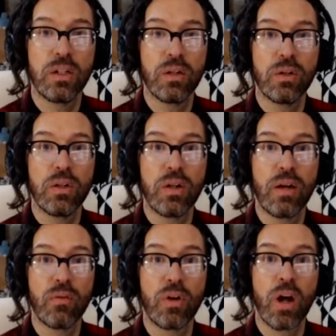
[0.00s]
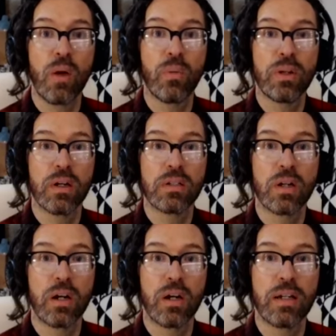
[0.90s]
They're never not with
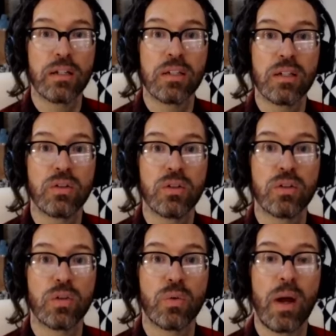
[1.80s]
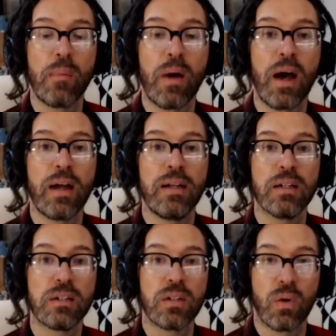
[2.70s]
us. Our ancestors are right behind
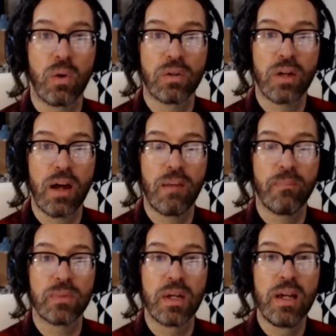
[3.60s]
us at all times.